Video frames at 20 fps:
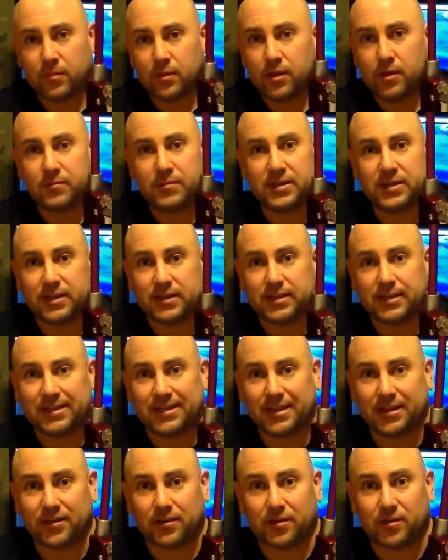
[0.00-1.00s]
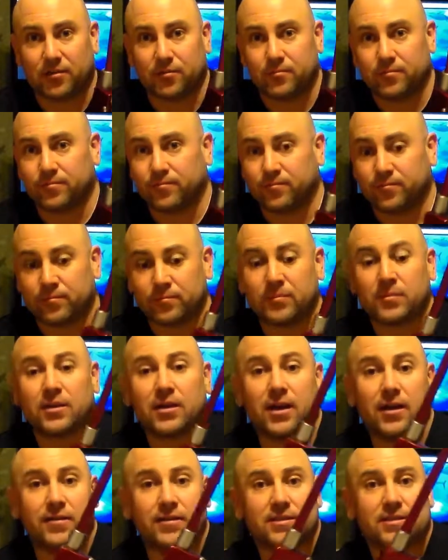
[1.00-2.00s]
immediately let it go.
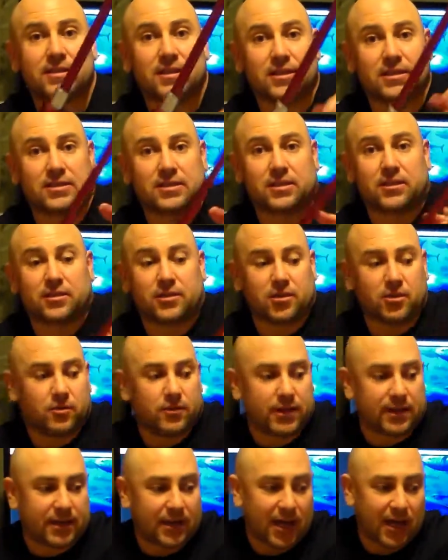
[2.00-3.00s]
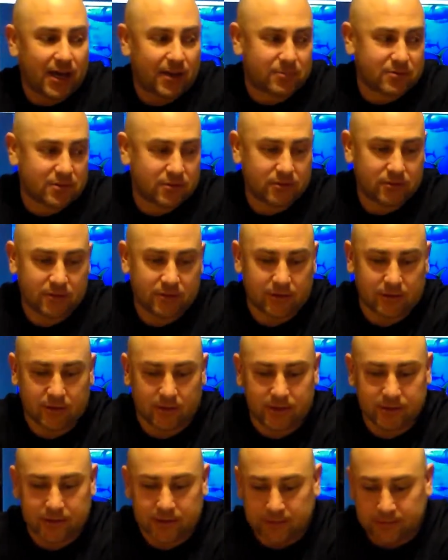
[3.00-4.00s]
And this thing is gonna go like absolutely
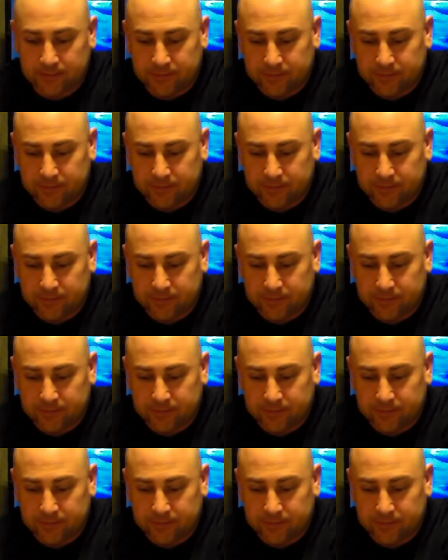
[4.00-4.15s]
crazy.